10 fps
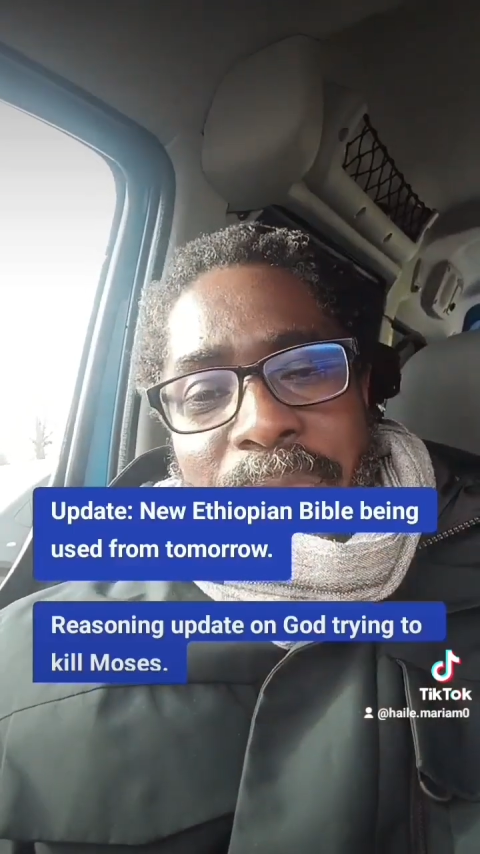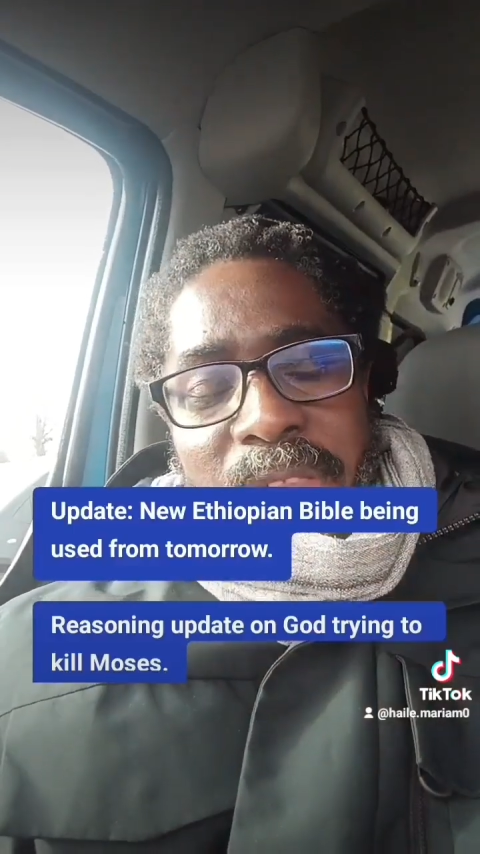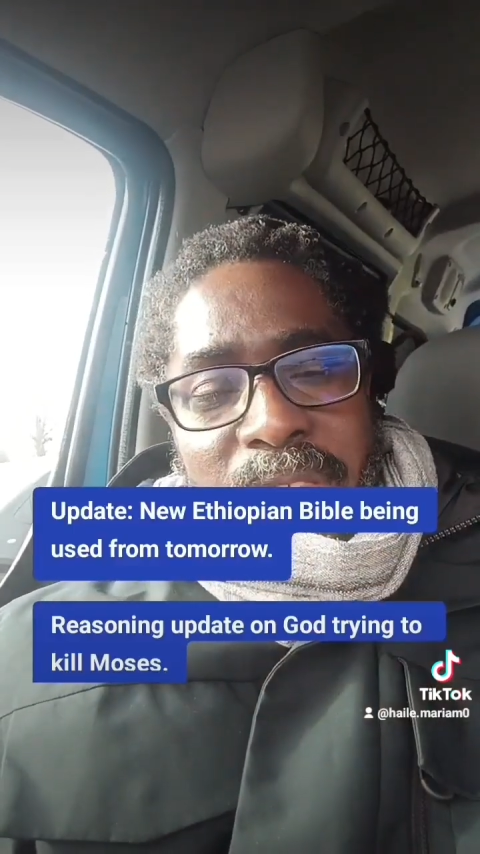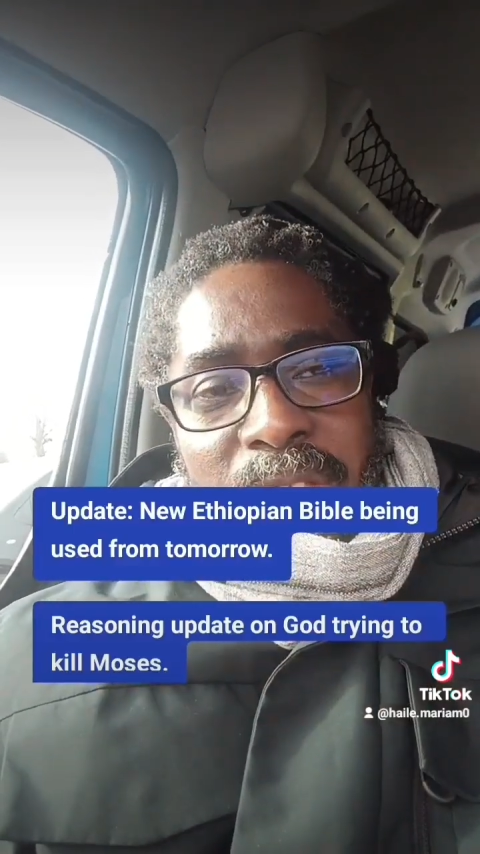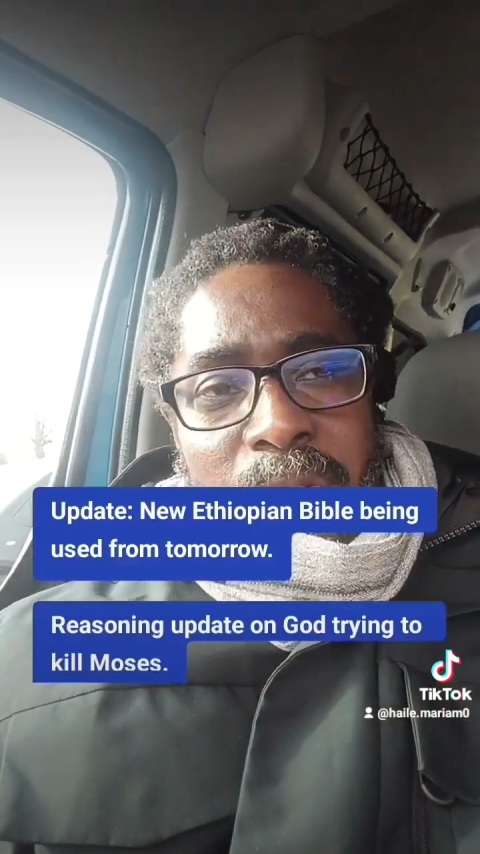
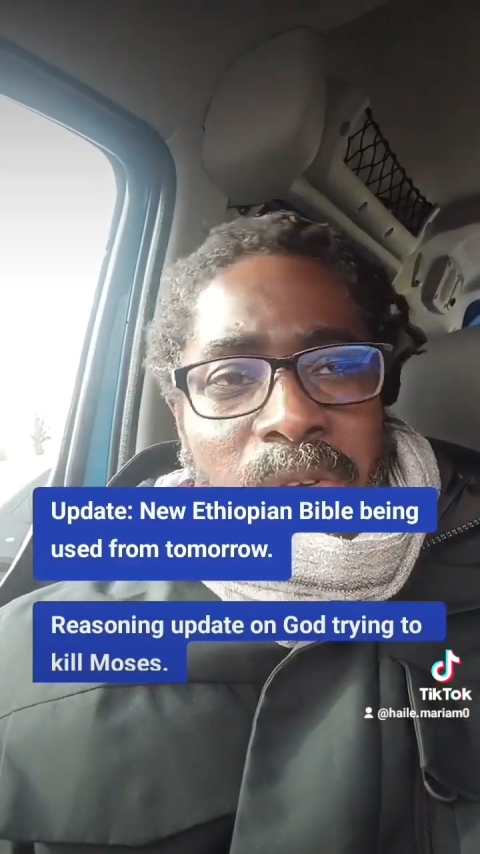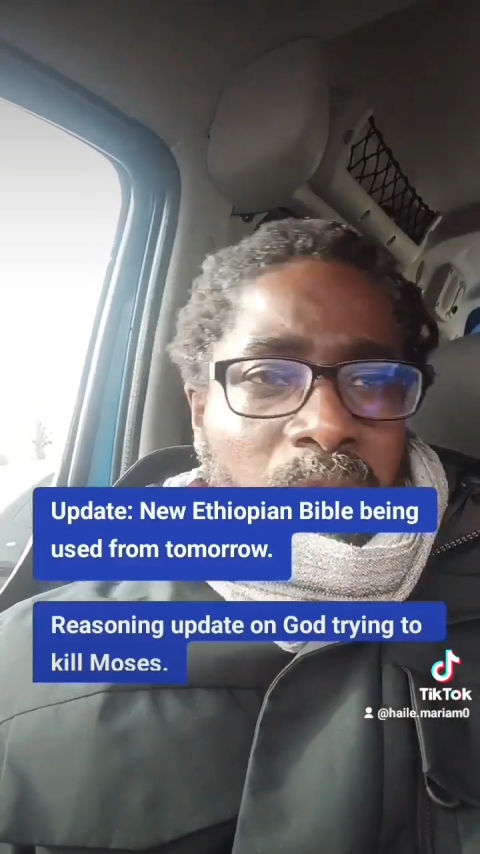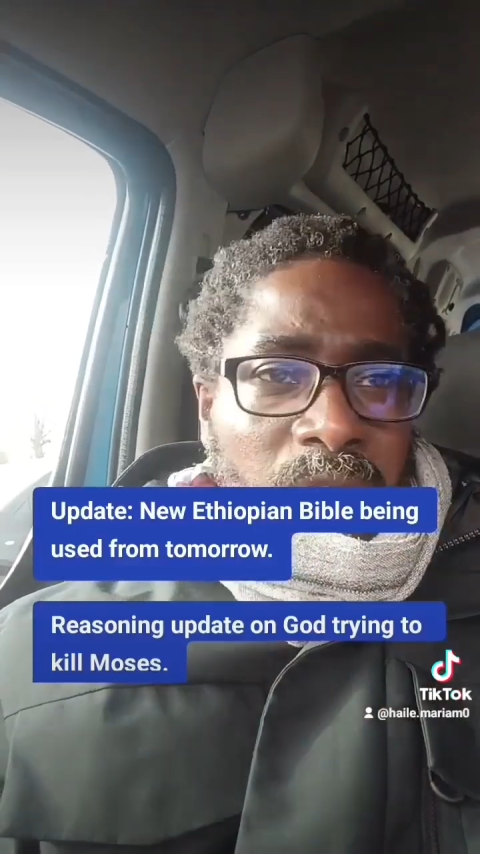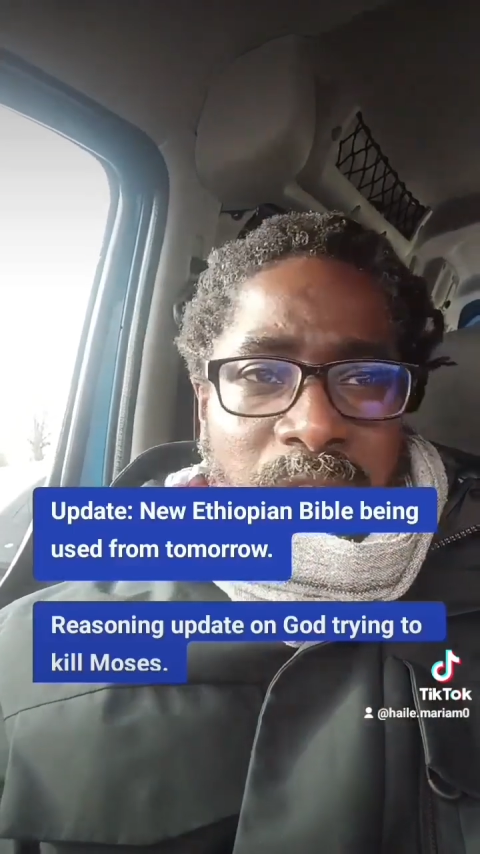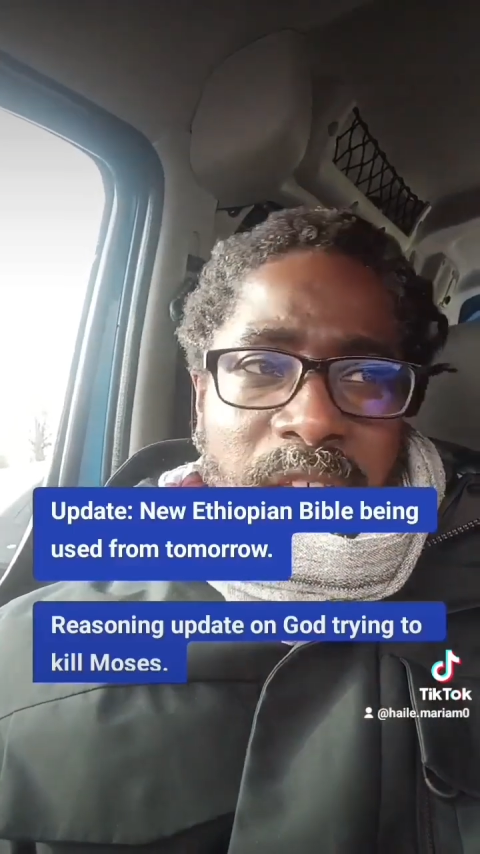your God
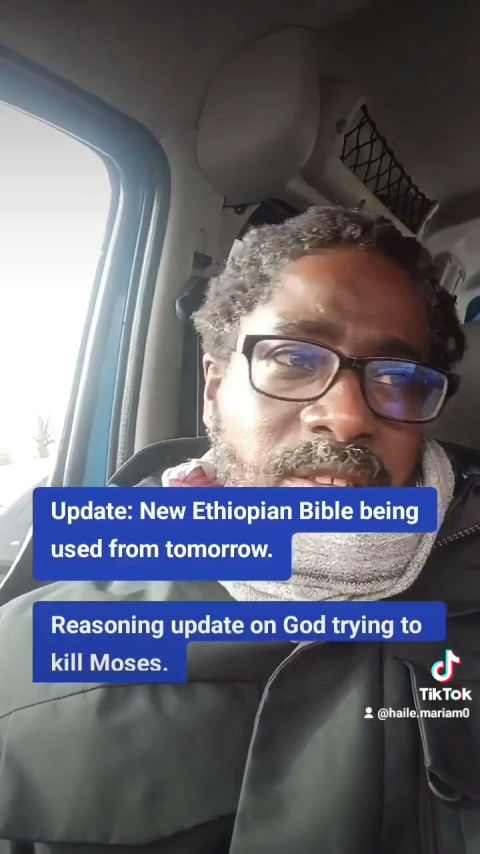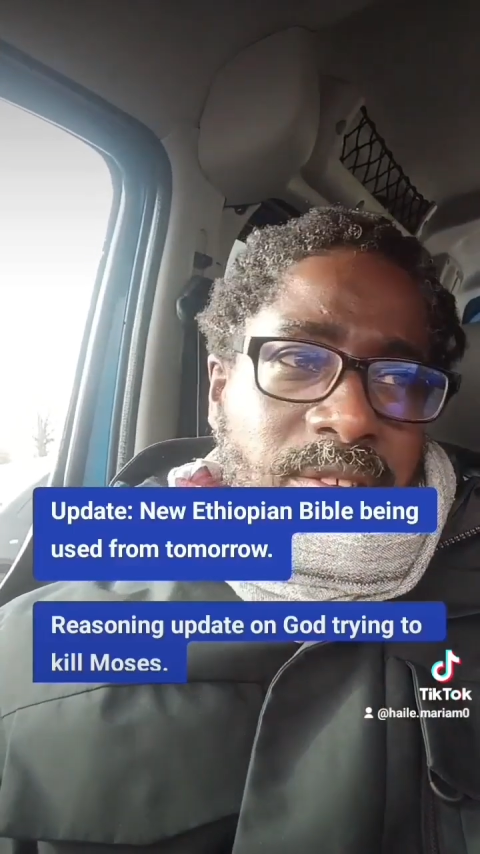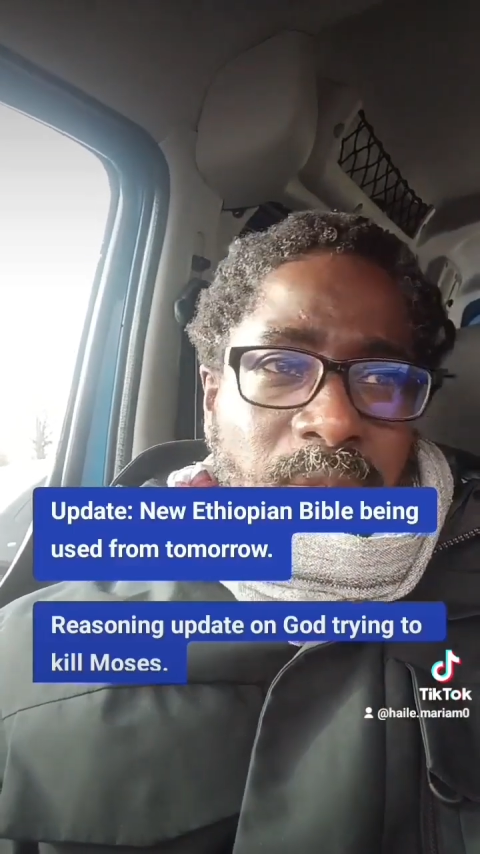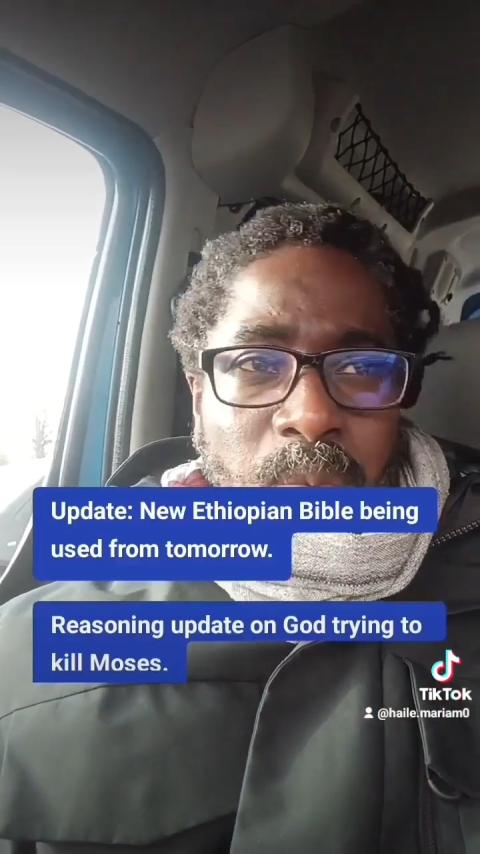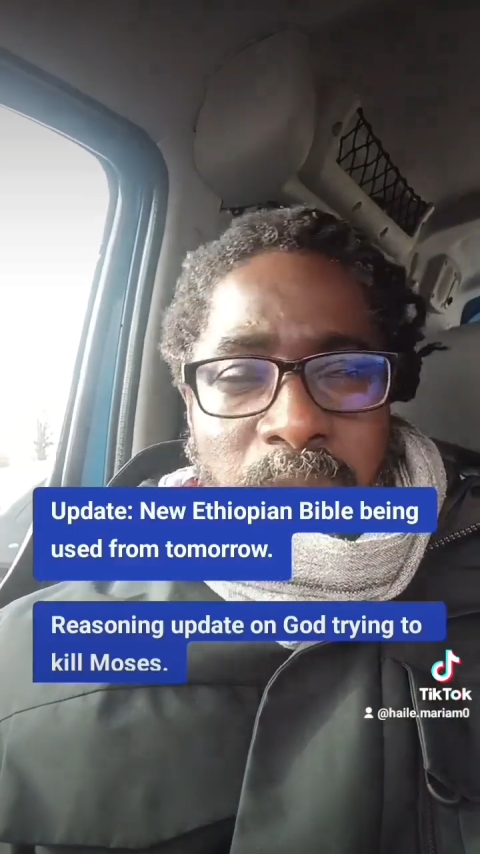this, and
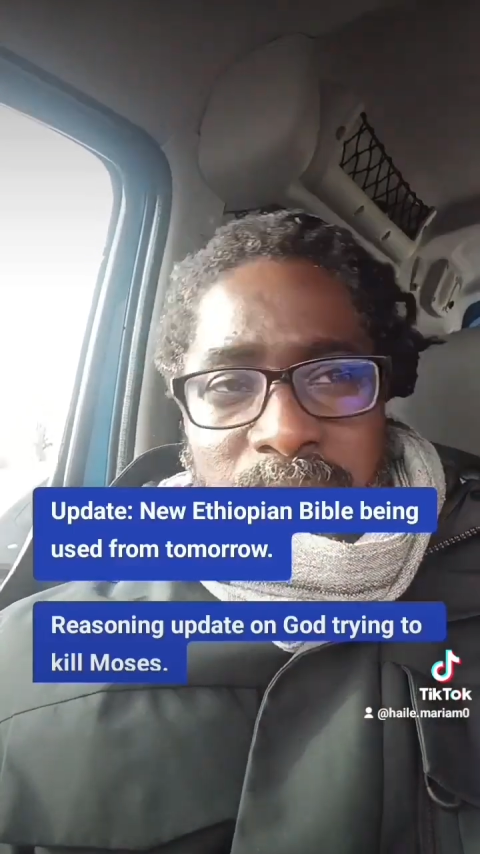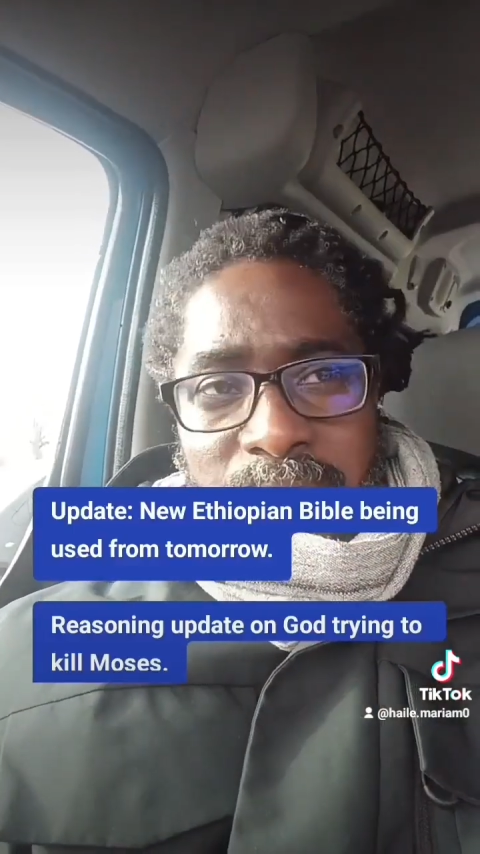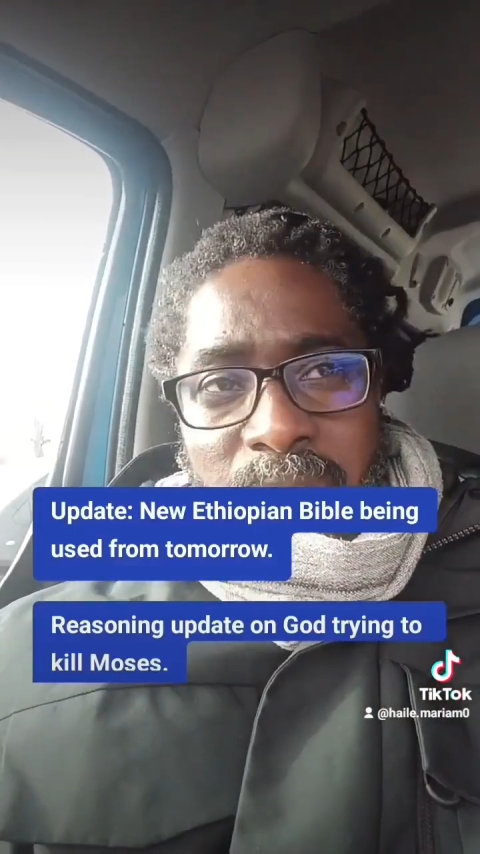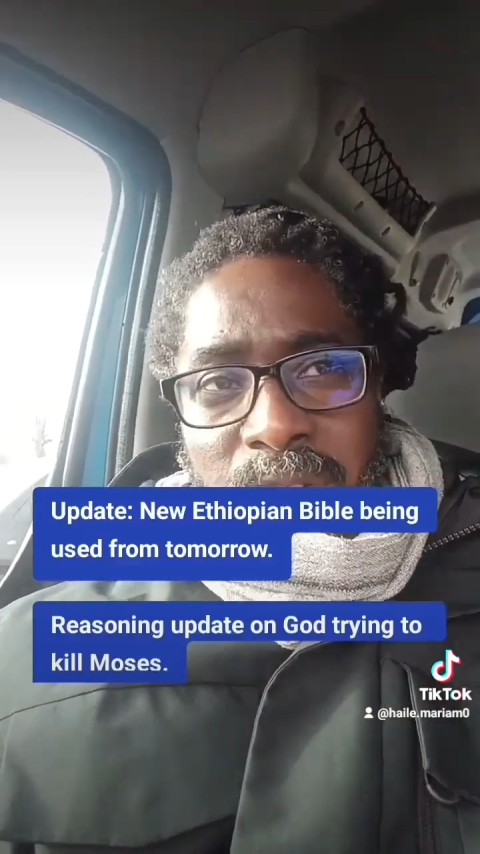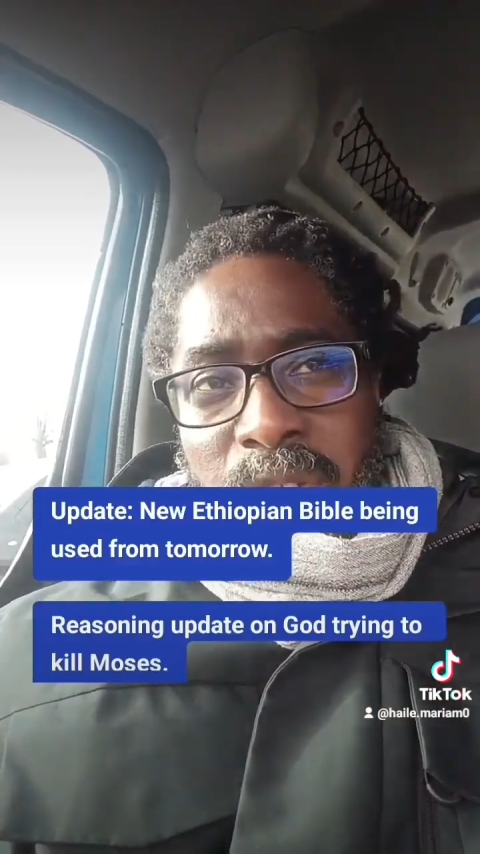why does God
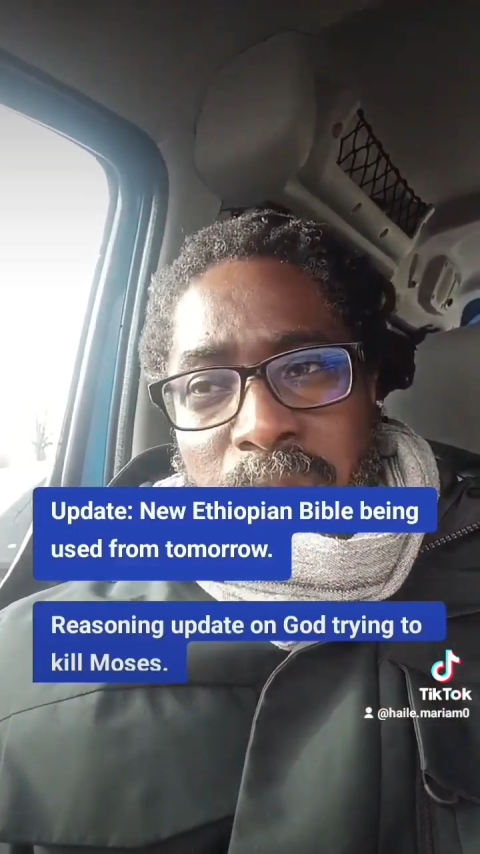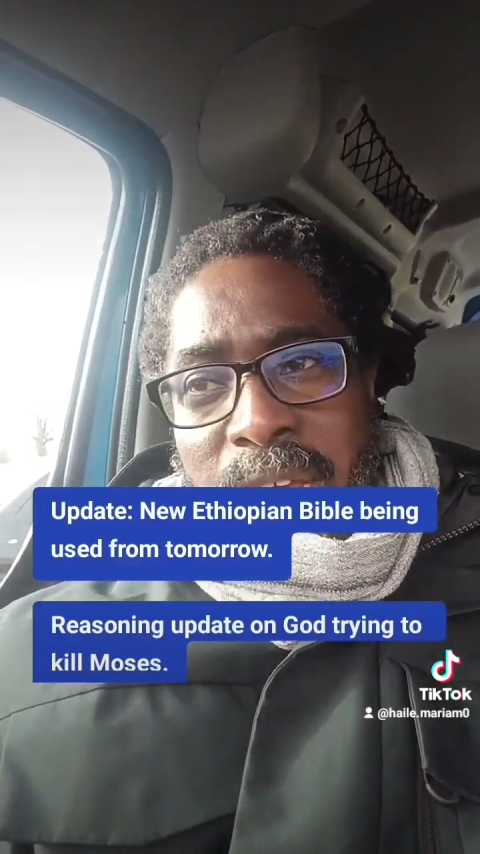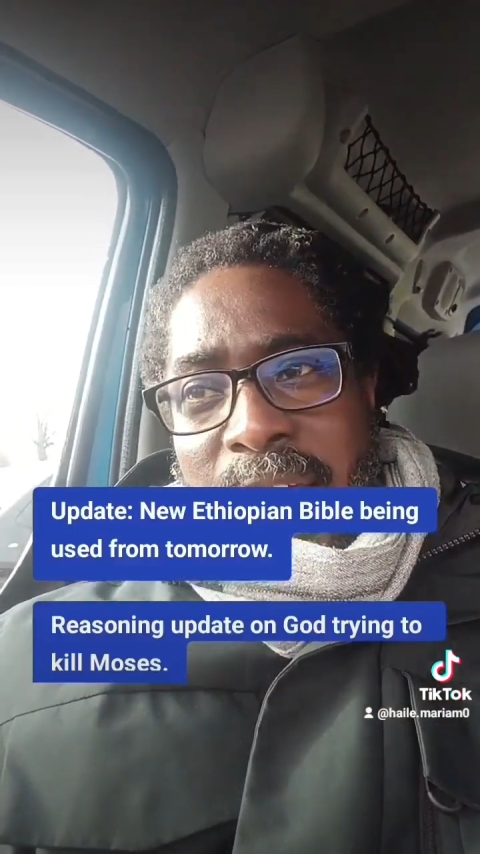do that,